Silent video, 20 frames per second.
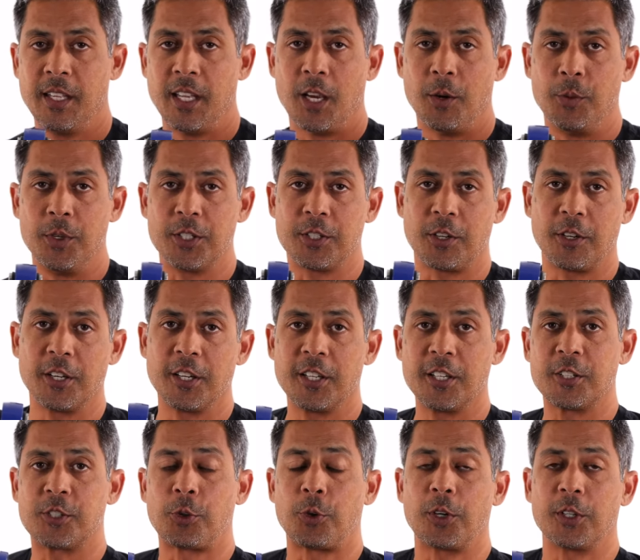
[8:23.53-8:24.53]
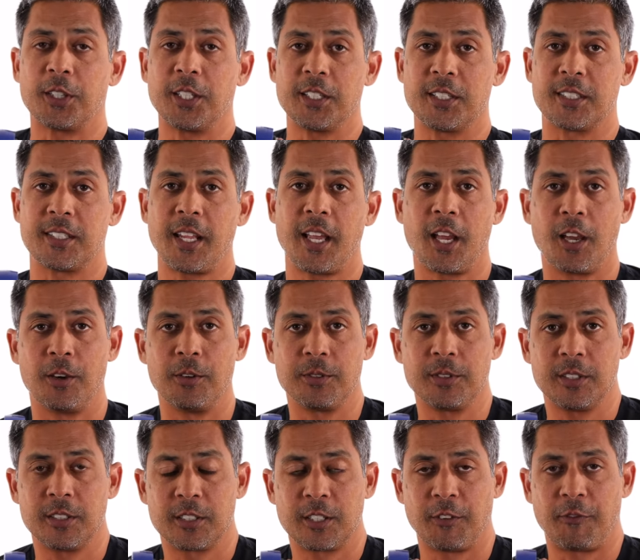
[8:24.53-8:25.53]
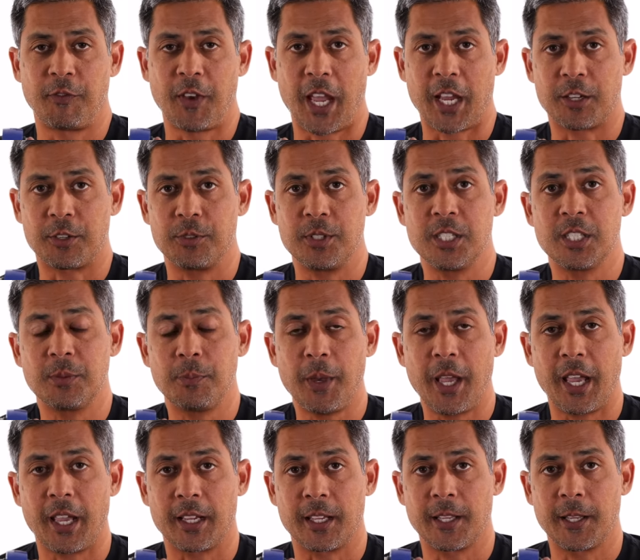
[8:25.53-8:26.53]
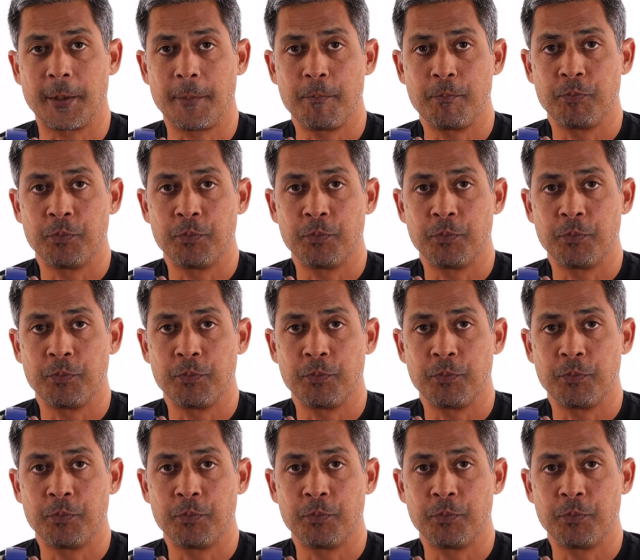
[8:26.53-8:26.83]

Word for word: and we started to torque this down to factory spec,